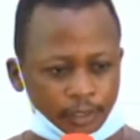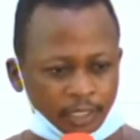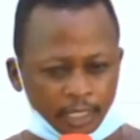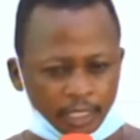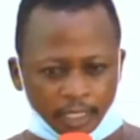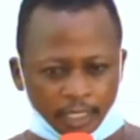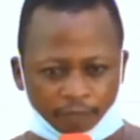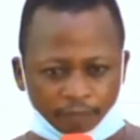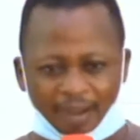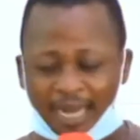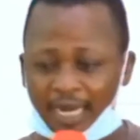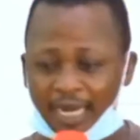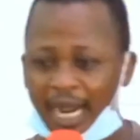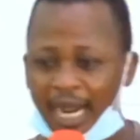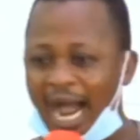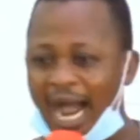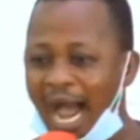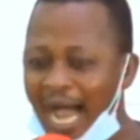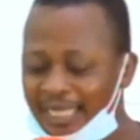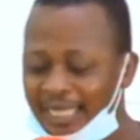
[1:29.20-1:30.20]
if I
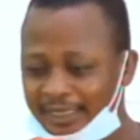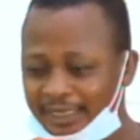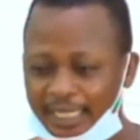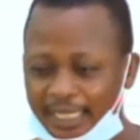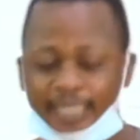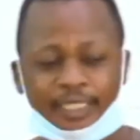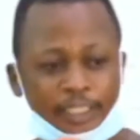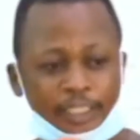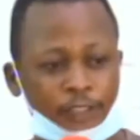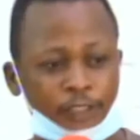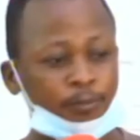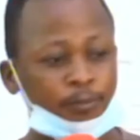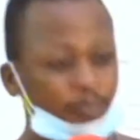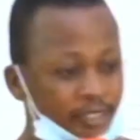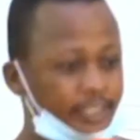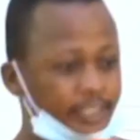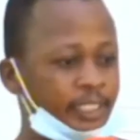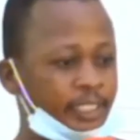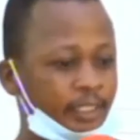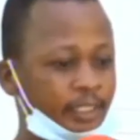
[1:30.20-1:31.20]
can attend this
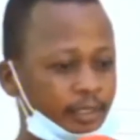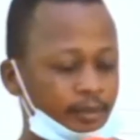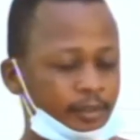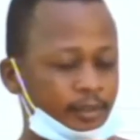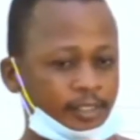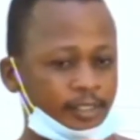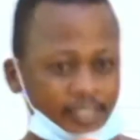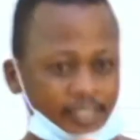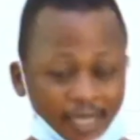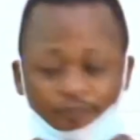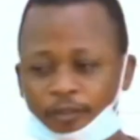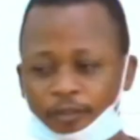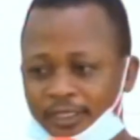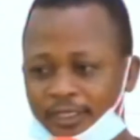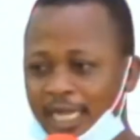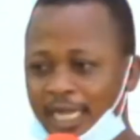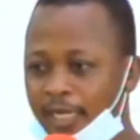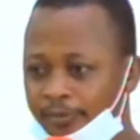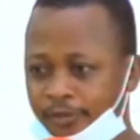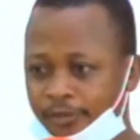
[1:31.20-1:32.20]
meeting several
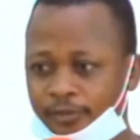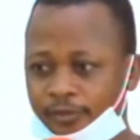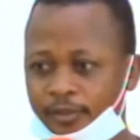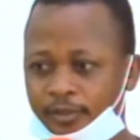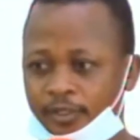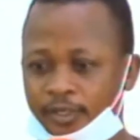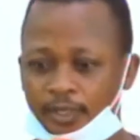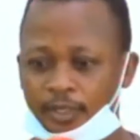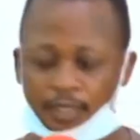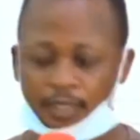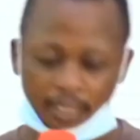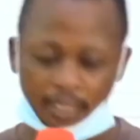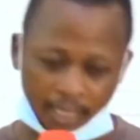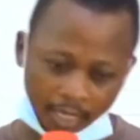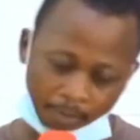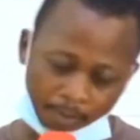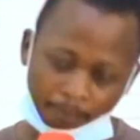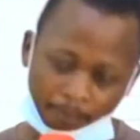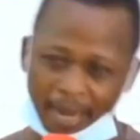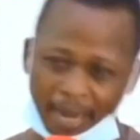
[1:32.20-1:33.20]
times,
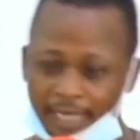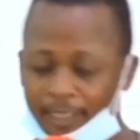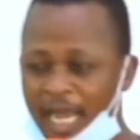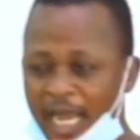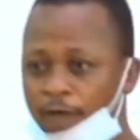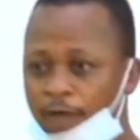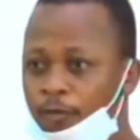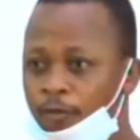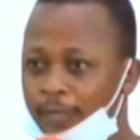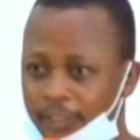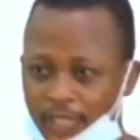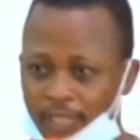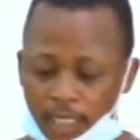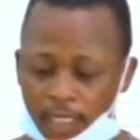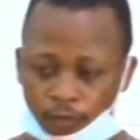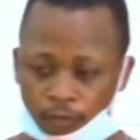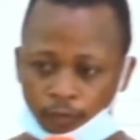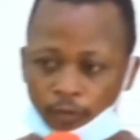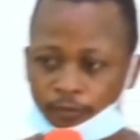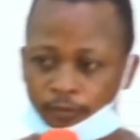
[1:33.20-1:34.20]
my life will be
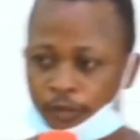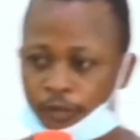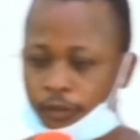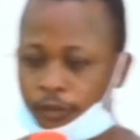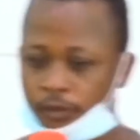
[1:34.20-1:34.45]
transformed.